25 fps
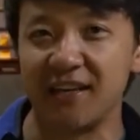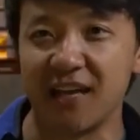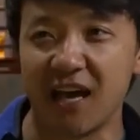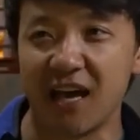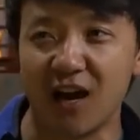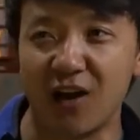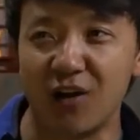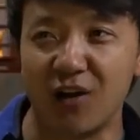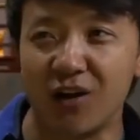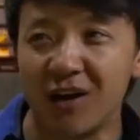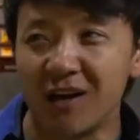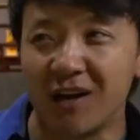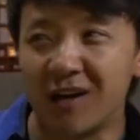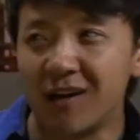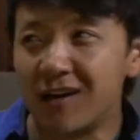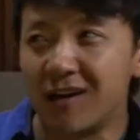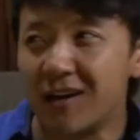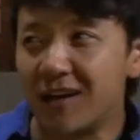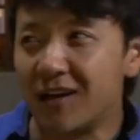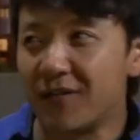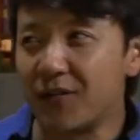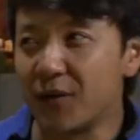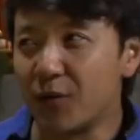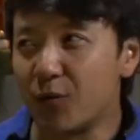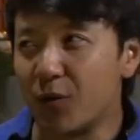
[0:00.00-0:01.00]
Now,
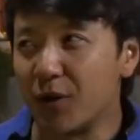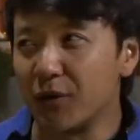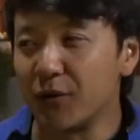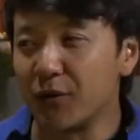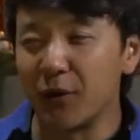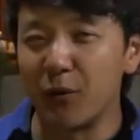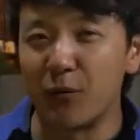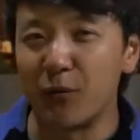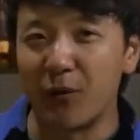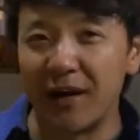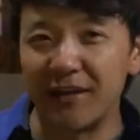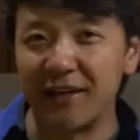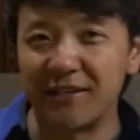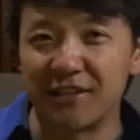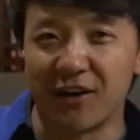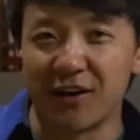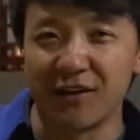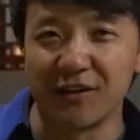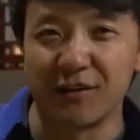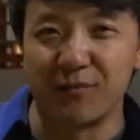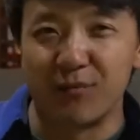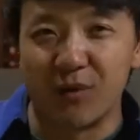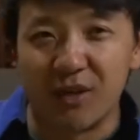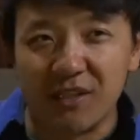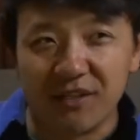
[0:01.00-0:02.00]
if you're wondering why it's
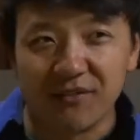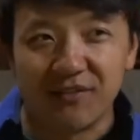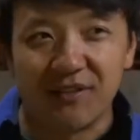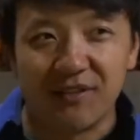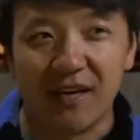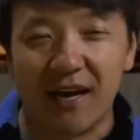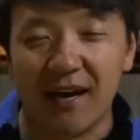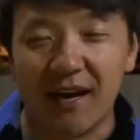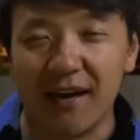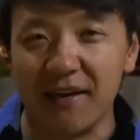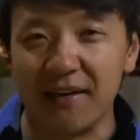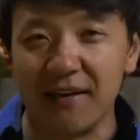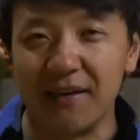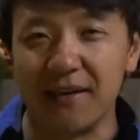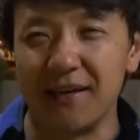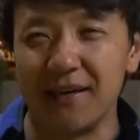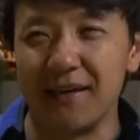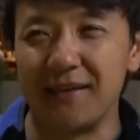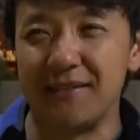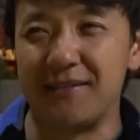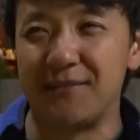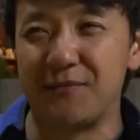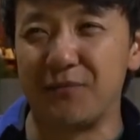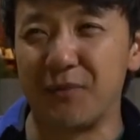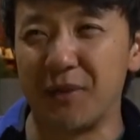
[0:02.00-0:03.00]
called the Bridge of Sighs,
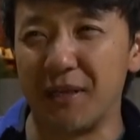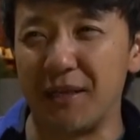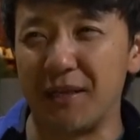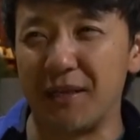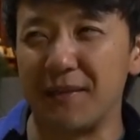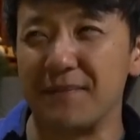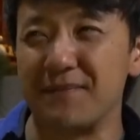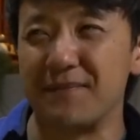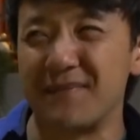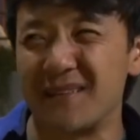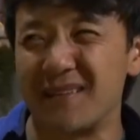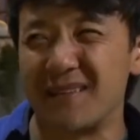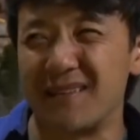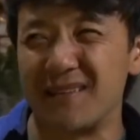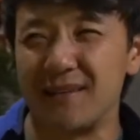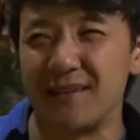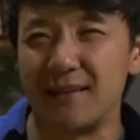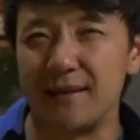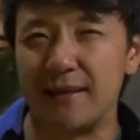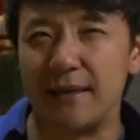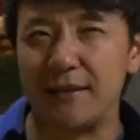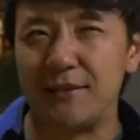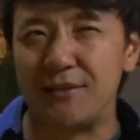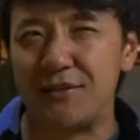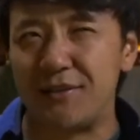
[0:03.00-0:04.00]
it's really
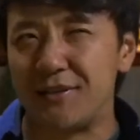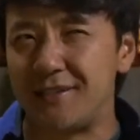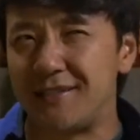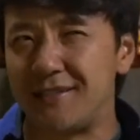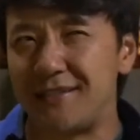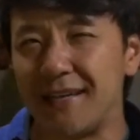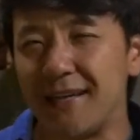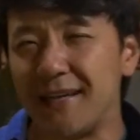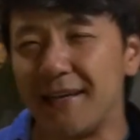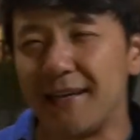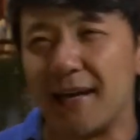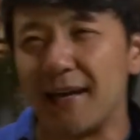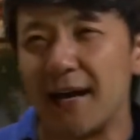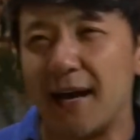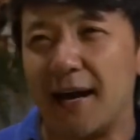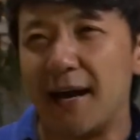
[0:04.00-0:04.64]
interesting.